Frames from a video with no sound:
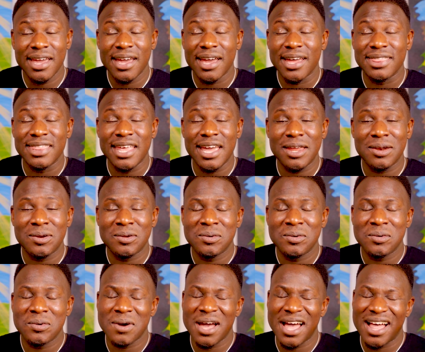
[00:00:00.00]
And then,
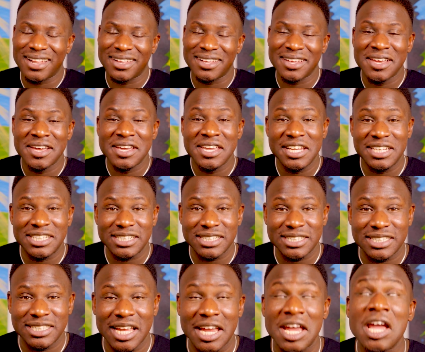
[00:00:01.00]
well, you
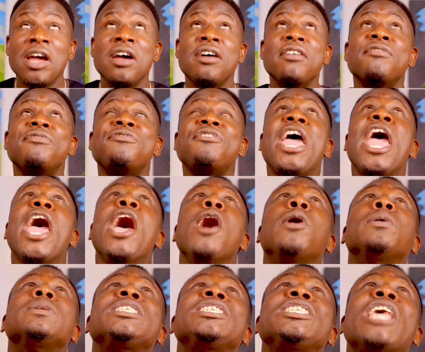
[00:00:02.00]
just say,
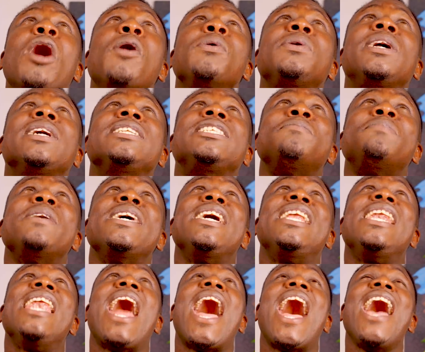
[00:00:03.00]
feels so good to be
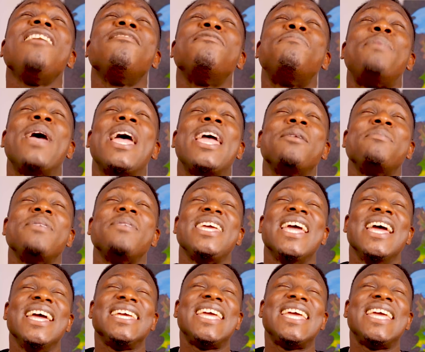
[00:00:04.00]
alive, baby.